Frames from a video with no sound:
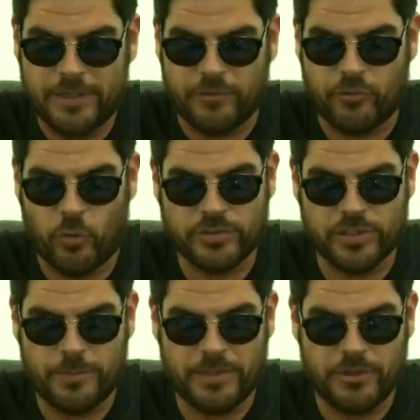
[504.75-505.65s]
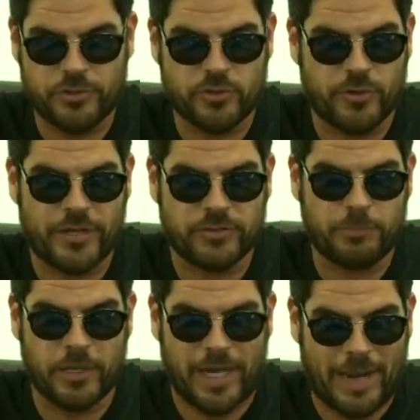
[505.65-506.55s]
There's always gonna be little trails,
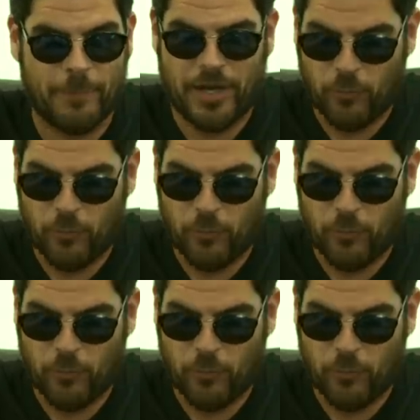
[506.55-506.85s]
but I'm